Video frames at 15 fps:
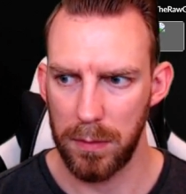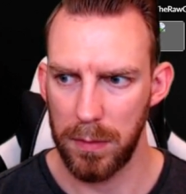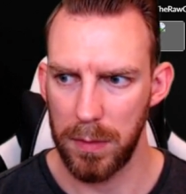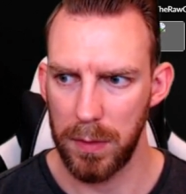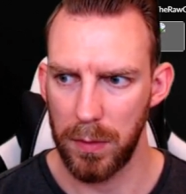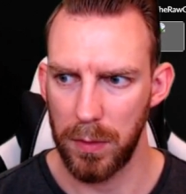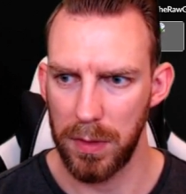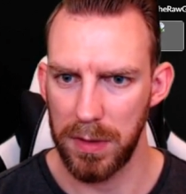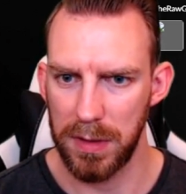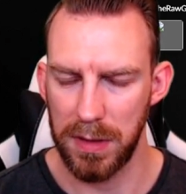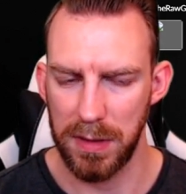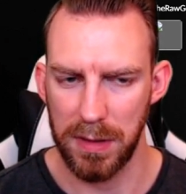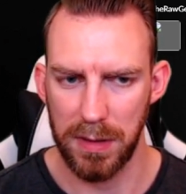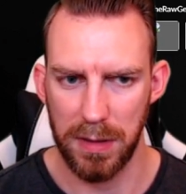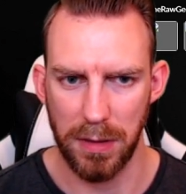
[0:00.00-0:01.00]
What does
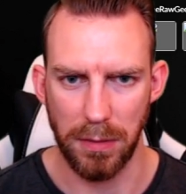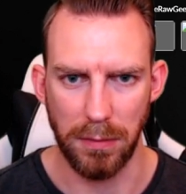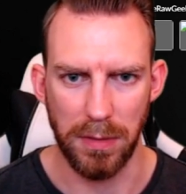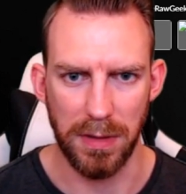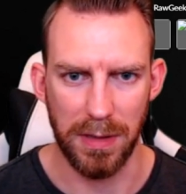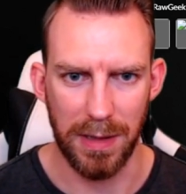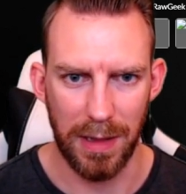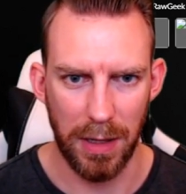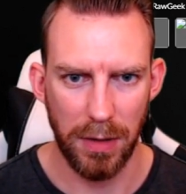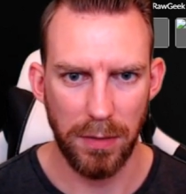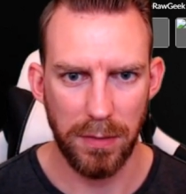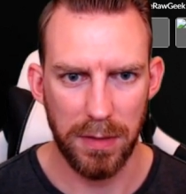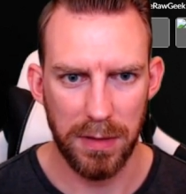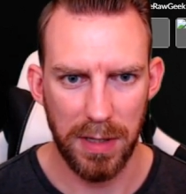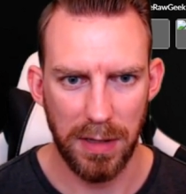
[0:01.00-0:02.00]
it do? Does it
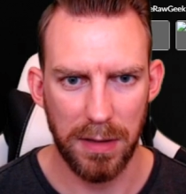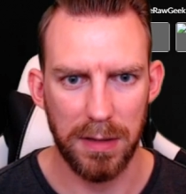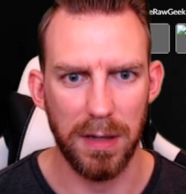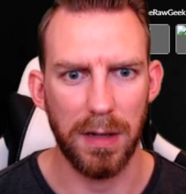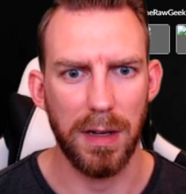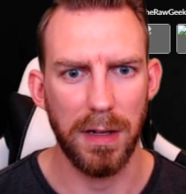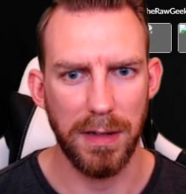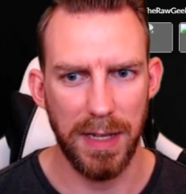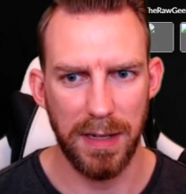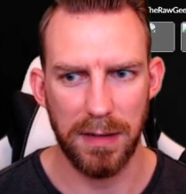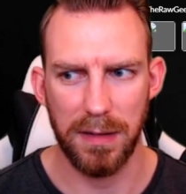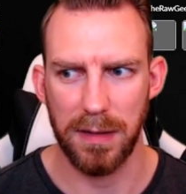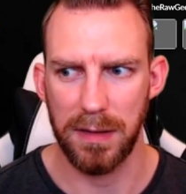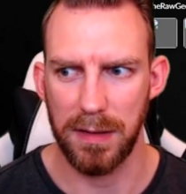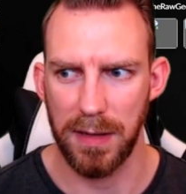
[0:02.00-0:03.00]
load Steam? So it connects
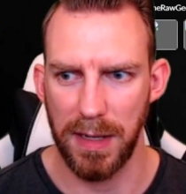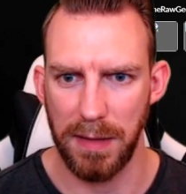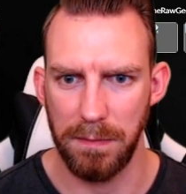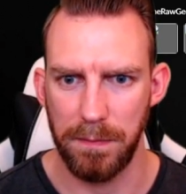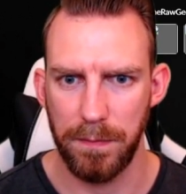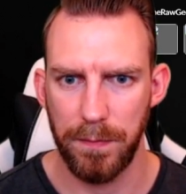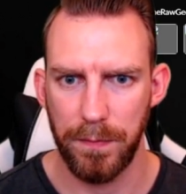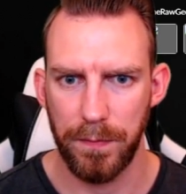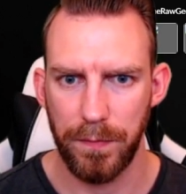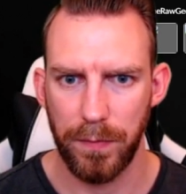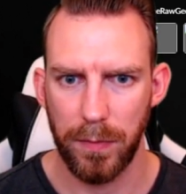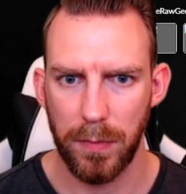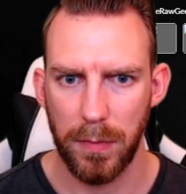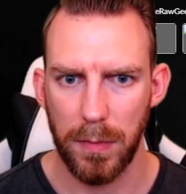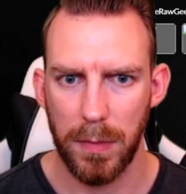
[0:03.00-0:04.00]
to Steam,
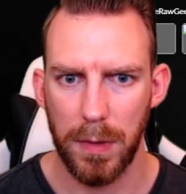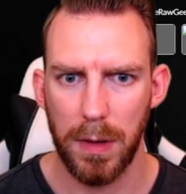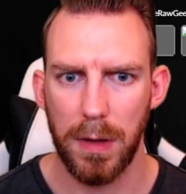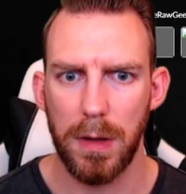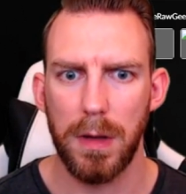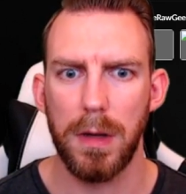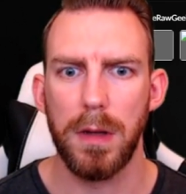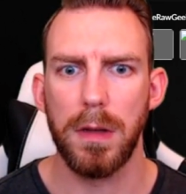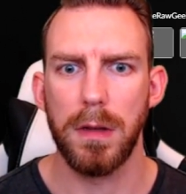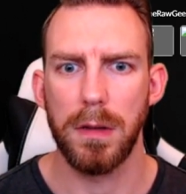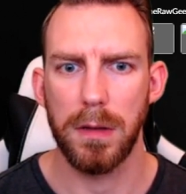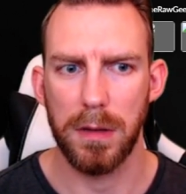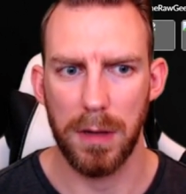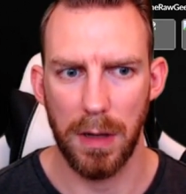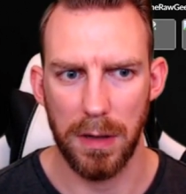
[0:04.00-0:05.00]

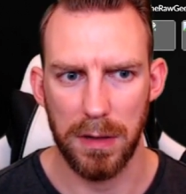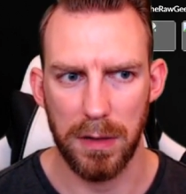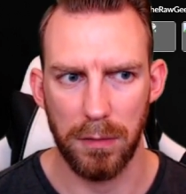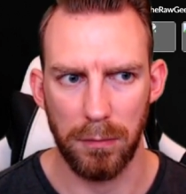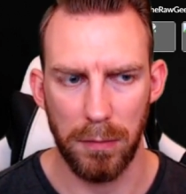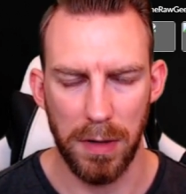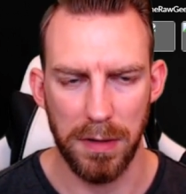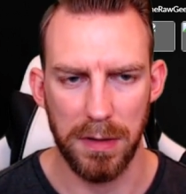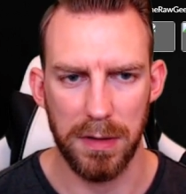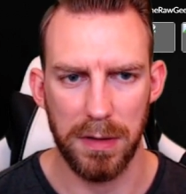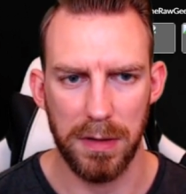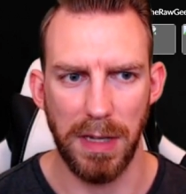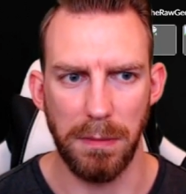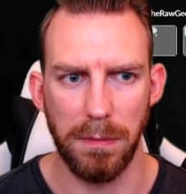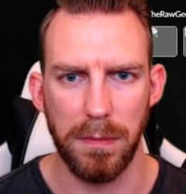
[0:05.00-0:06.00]
starts to run
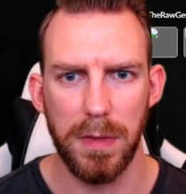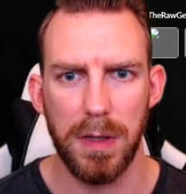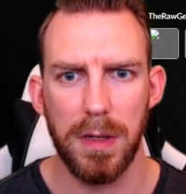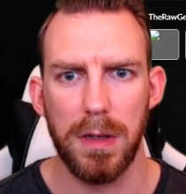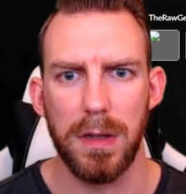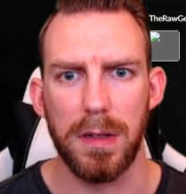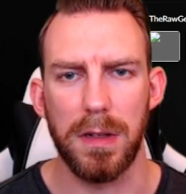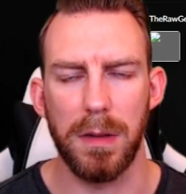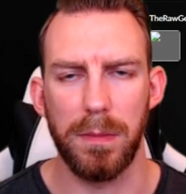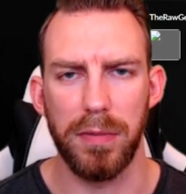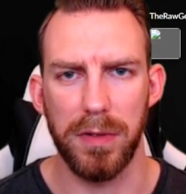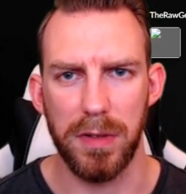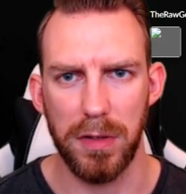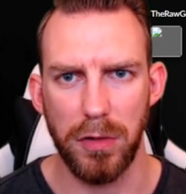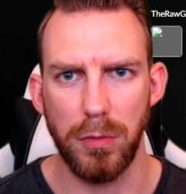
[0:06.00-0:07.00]
Steam. So I
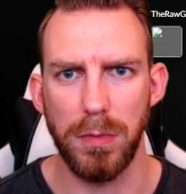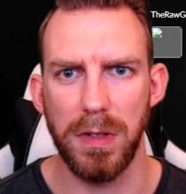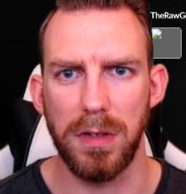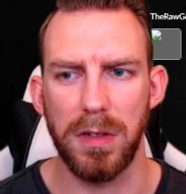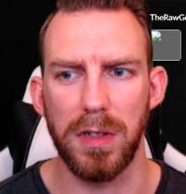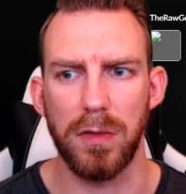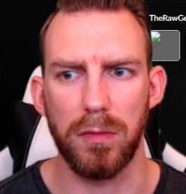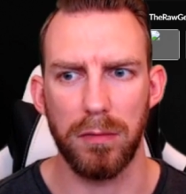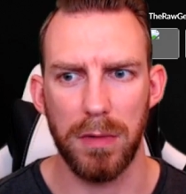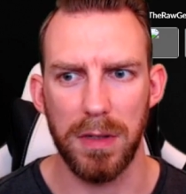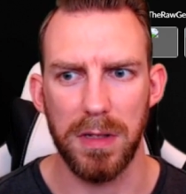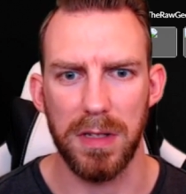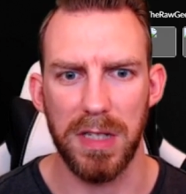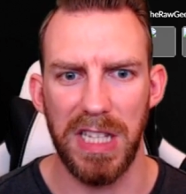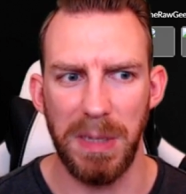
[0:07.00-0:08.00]
presume it's just
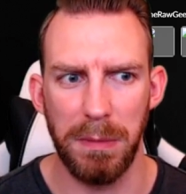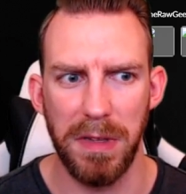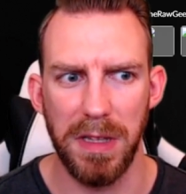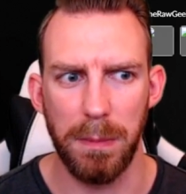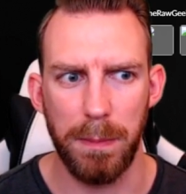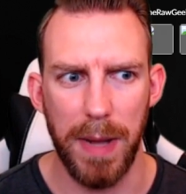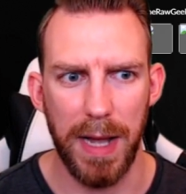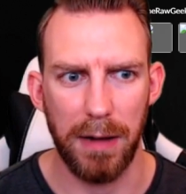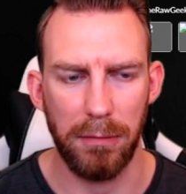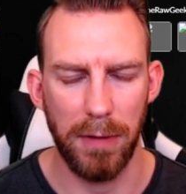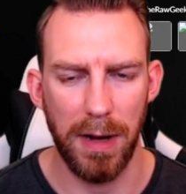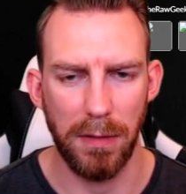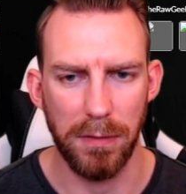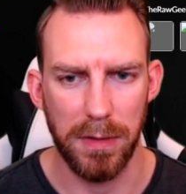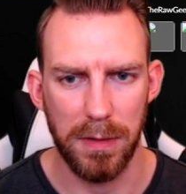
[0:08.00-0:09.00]
run Steam in the
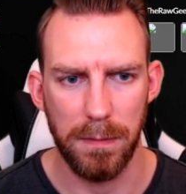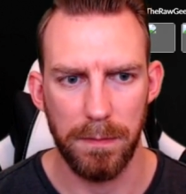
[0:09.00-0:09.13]
background.